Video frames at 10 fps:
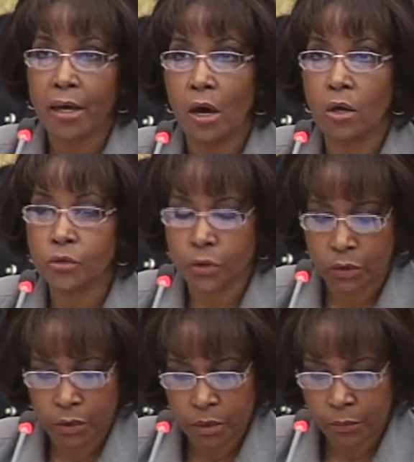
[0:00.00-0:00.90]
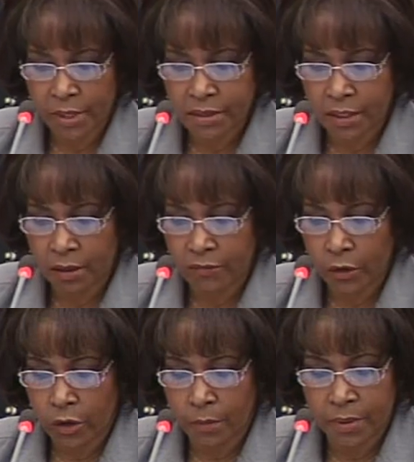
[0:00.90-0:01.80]
Pat Coulter, president
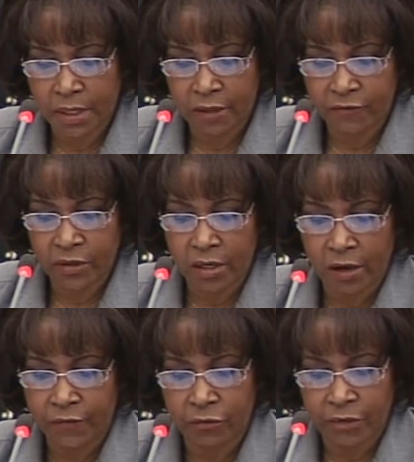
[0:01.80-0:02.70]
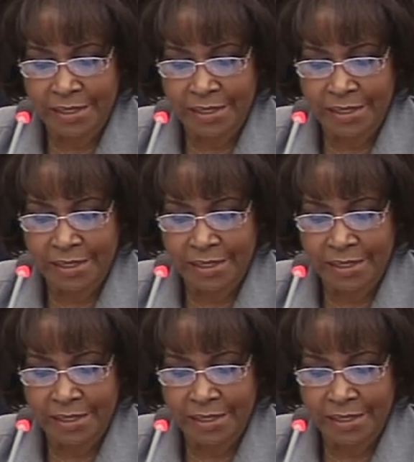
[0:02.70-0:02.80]
of the Urban League of Philadelphia,